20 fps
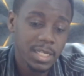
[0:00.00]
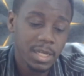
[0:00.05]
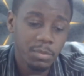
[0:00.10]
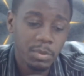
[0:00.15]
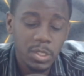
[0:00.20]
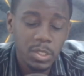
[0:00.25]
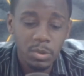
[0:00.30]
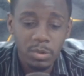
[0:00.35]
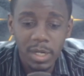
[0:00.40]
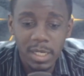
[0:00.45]
Now,
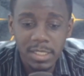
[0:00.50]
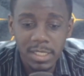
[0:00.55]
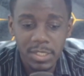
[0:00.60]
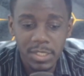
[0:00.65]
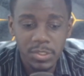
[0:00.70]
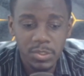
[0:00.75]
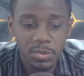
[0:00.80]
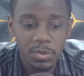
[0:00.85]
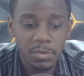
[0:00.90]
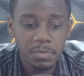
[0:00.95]
when you look at
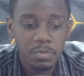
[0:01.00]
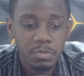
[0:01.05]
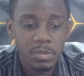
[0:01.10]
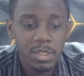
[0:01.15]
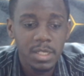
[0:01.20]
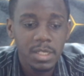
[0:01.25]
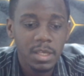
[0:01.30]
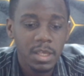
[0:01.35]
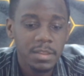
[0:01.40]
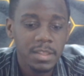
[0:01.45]
Arsenal,
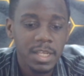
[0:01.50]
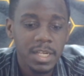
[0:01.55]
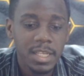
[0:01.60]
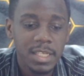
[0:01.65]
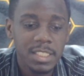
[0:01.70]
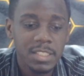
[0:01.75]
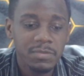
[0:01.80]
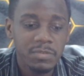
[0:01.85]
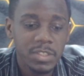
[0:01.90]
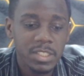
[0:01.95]
their
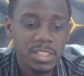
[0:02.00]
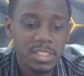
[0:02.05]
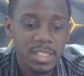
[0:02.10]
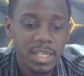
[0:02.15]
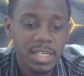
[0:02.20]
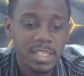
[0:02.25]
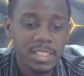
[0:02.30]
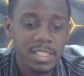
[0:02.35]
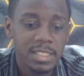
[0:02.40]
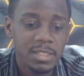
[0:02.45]
next fixture
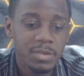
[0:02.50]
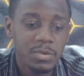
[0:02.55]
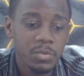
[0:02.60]
is